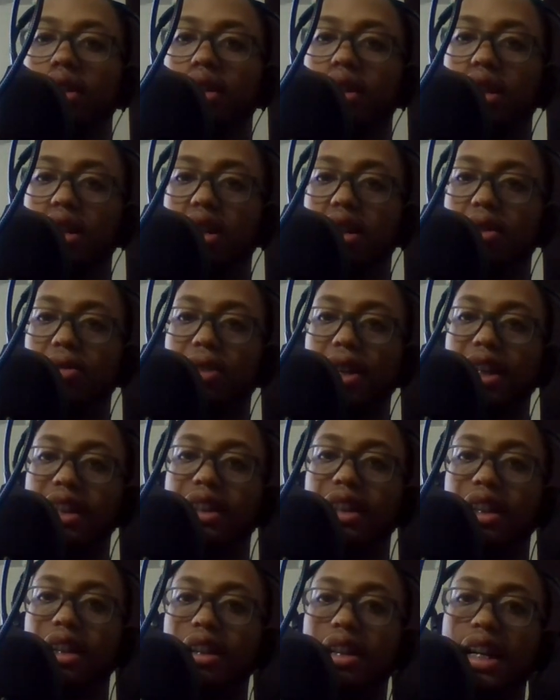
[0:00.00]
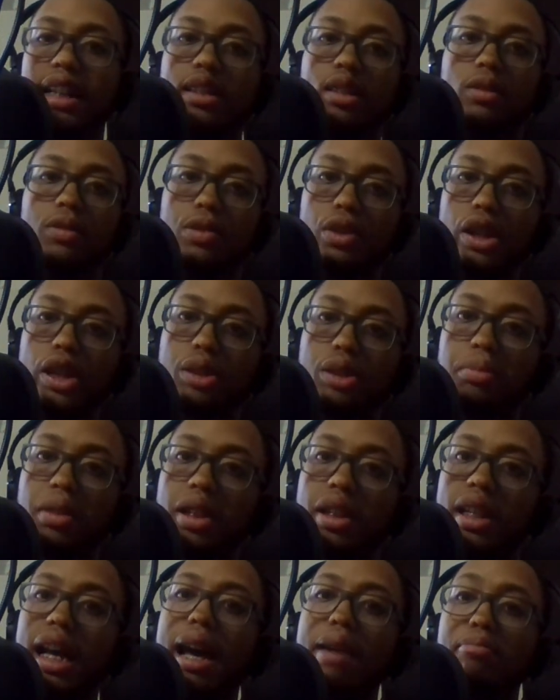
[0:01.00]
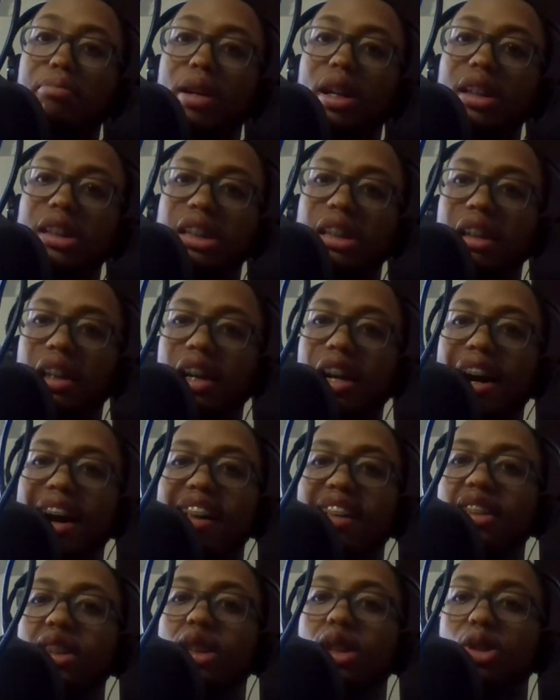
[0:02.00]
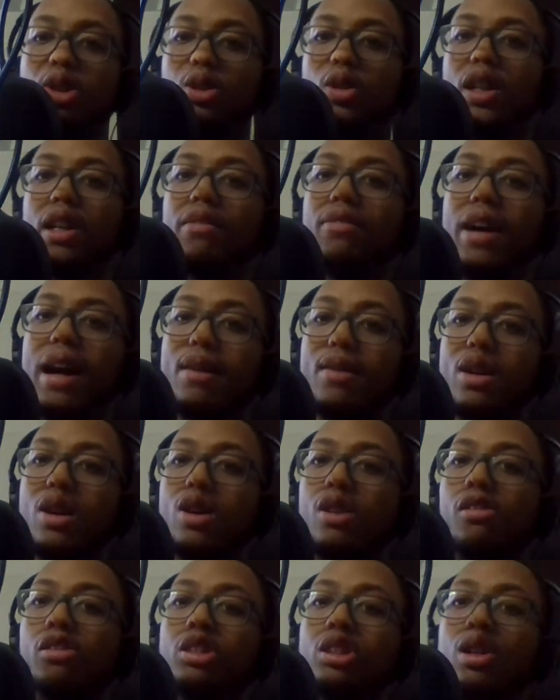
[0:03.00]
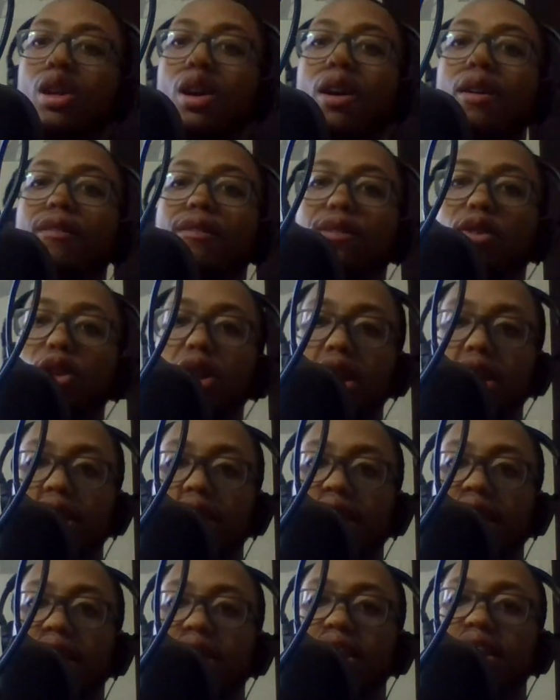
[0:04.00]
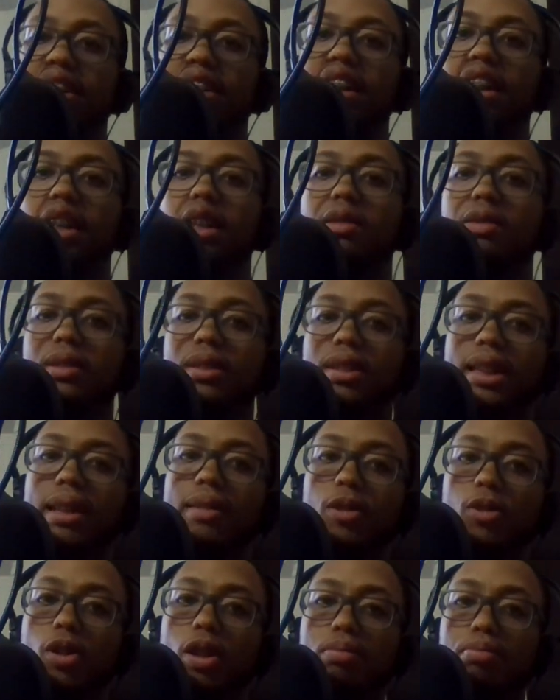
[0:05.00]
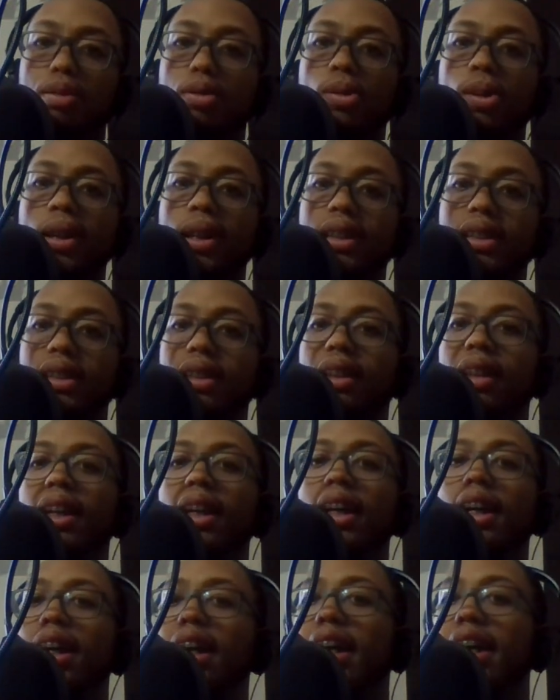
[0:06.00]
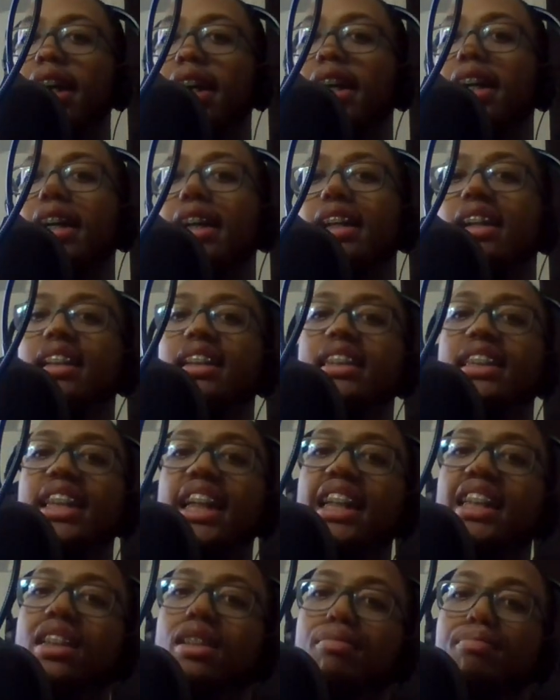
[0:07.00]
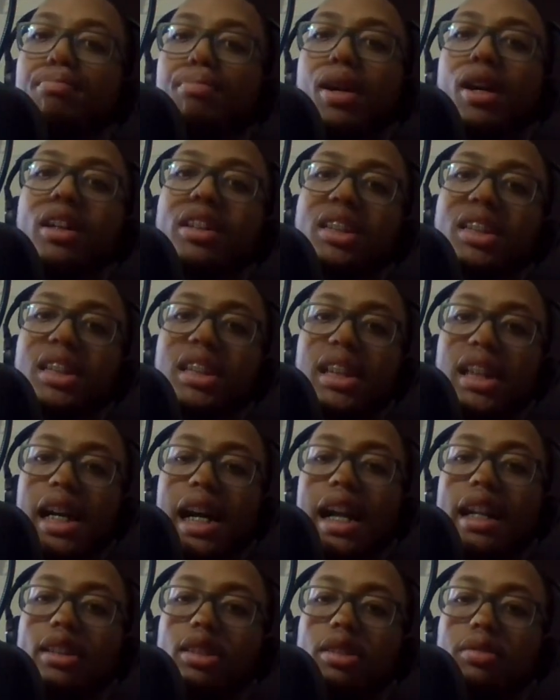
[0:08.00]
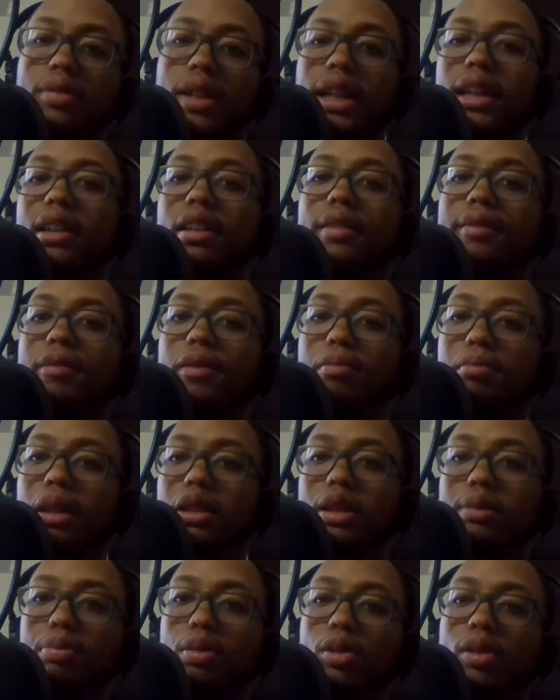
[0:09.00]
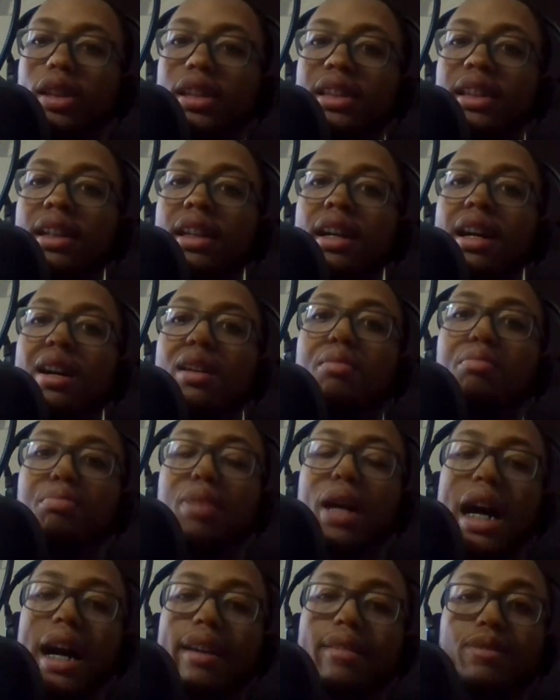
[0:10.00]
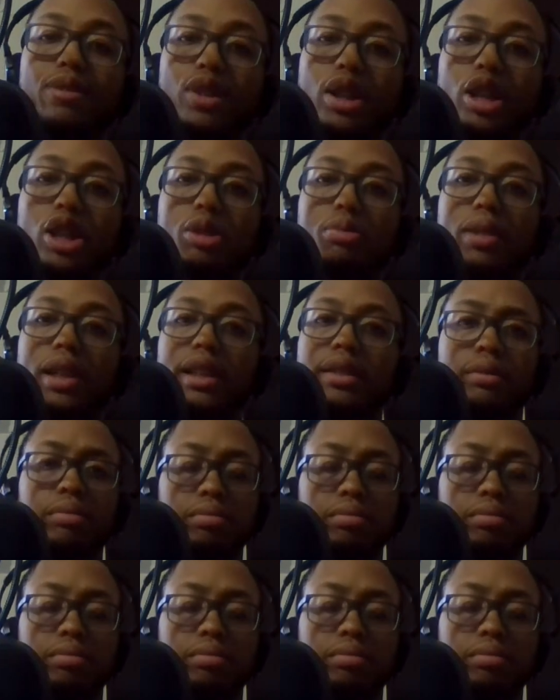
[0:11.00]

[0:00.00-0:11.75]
right there as a freshman at Boston College. So 25 goals, 46 assists for 71 points. And he set the Boston College record for most points by a freshman.